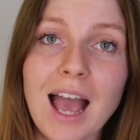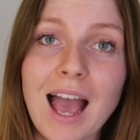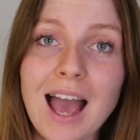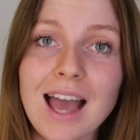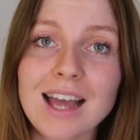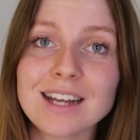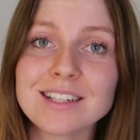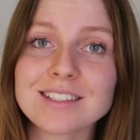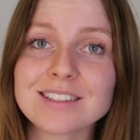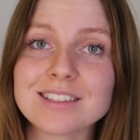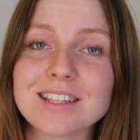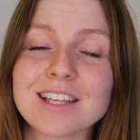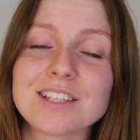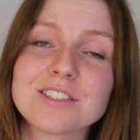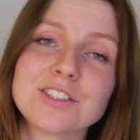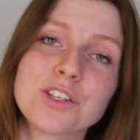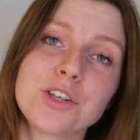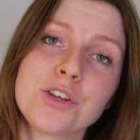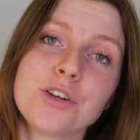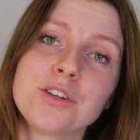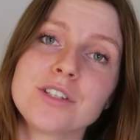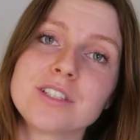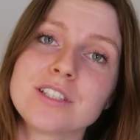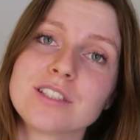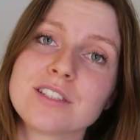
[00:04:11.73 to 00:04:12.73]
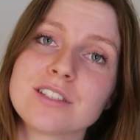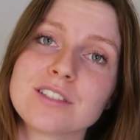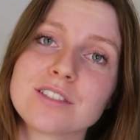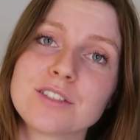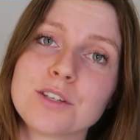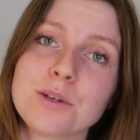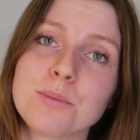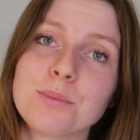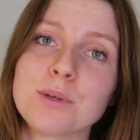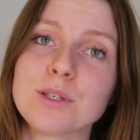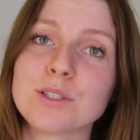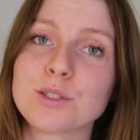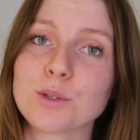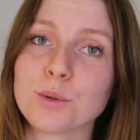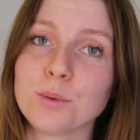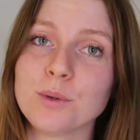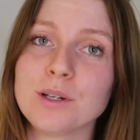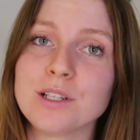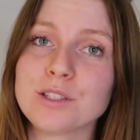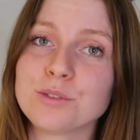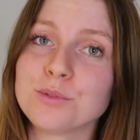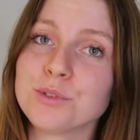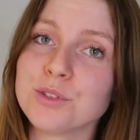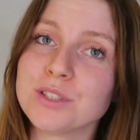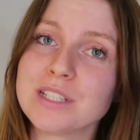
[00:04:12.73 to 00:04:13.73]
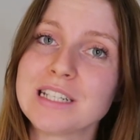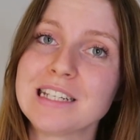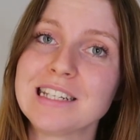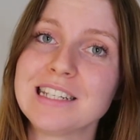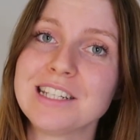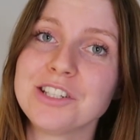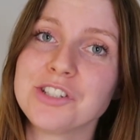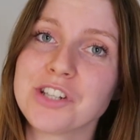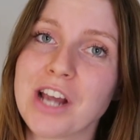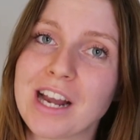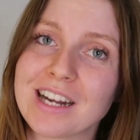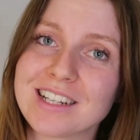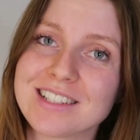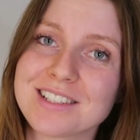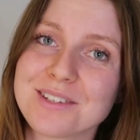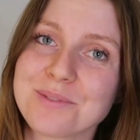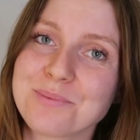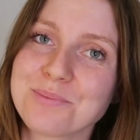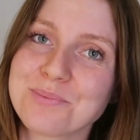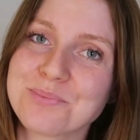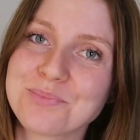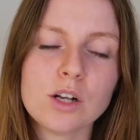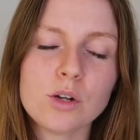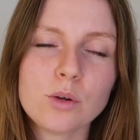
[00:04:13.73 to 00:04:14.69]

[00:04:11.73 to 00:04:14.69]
and their security system is always routinely checked.